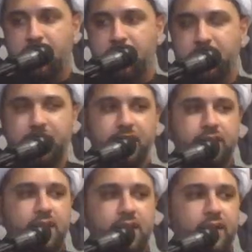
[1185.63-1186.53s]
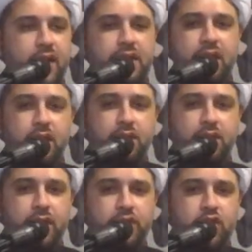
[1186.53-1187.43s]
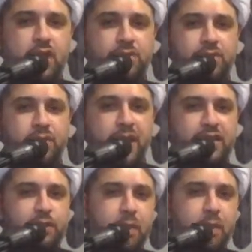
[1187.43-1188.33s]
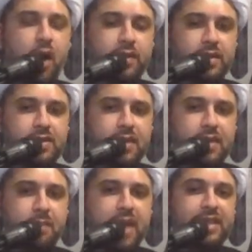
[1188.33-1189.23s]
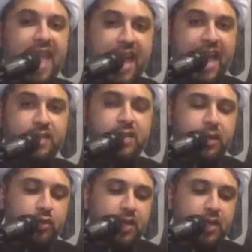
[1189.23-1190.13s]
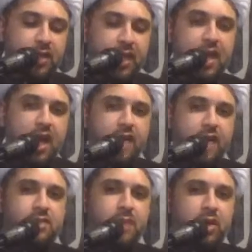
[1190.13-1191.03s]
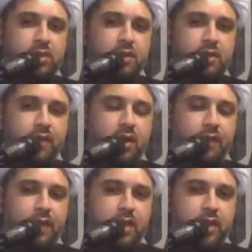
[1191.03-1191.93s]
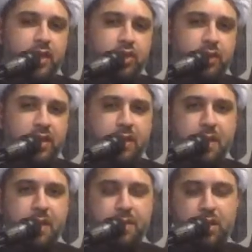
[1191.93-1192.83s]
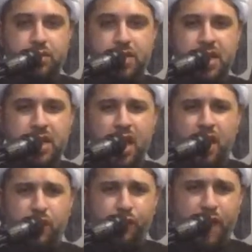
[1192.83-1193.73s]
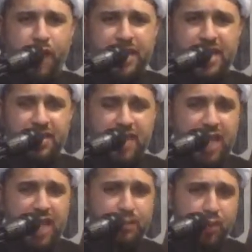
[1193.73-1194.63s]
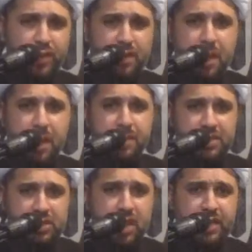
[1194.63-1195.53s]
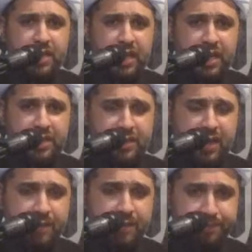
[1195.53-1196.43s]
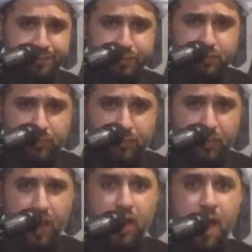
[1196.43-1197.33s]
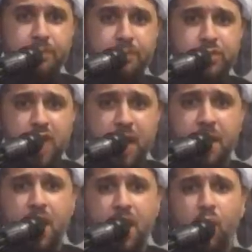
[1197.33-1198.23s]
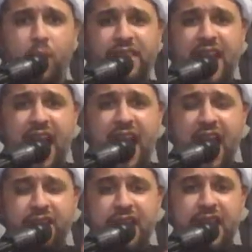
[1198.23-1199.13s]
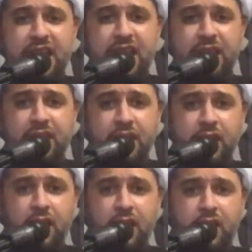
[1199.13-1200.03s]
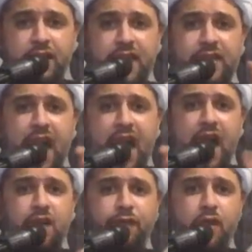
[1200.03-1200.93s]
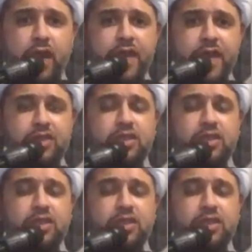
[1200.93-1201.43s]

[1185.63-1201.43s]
that the tyrannical regimes might spot us and might execute and kill us because of our affiliation with Imam al-Hussein. You find at that point Imam al-Sadiq alayhi salam comes with hadith that advocates